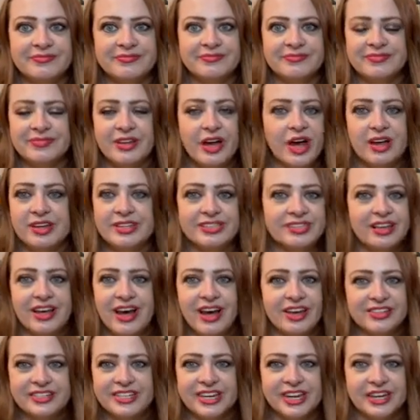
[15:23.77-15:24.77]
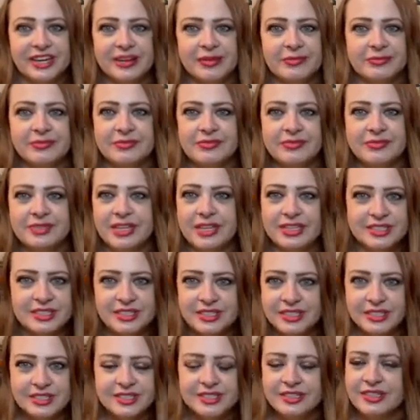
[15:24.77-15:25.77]
I'll take him.
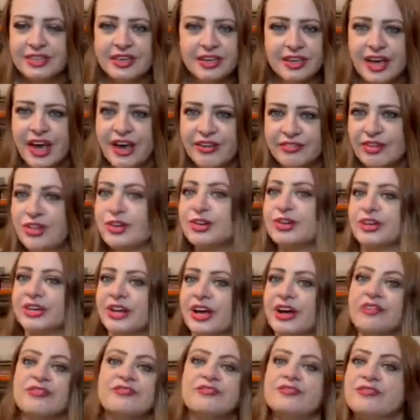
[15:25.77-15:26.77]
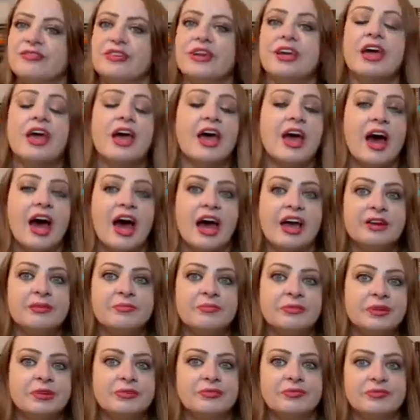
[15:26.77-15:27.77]
I've heard enough. I'd
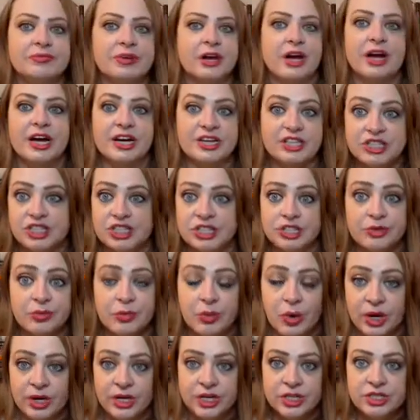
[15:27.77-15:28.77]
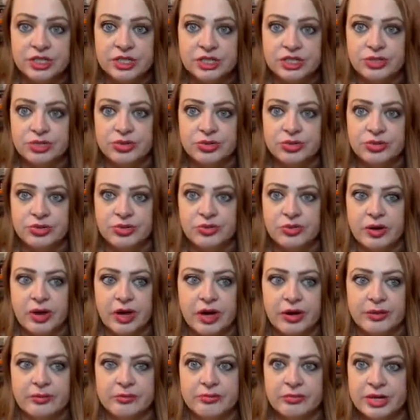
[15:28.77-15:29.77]
been actually wanting to
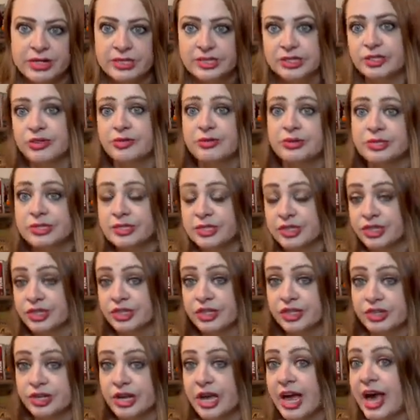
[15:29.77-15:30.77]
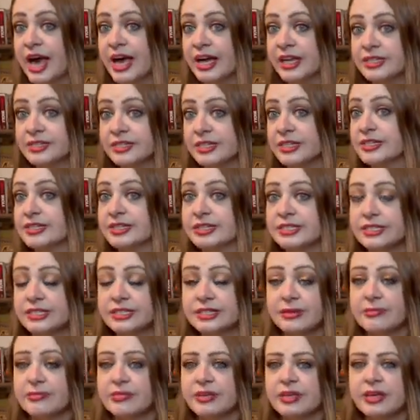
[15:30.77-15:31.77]
rescue a senior cat because it's
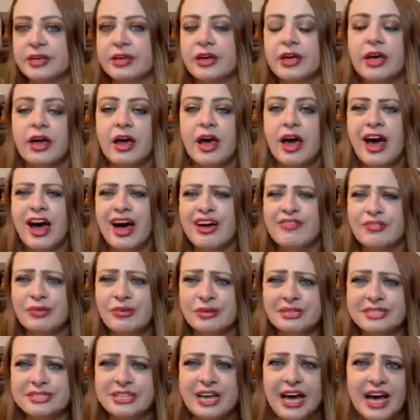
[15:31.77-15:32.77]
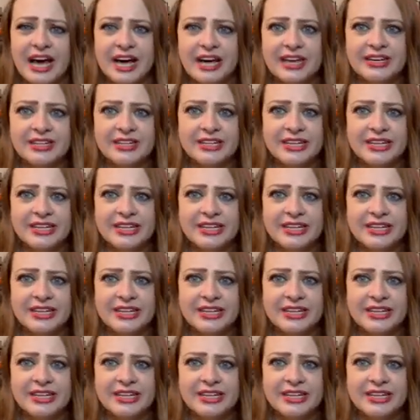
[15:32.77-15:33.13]
something I've always had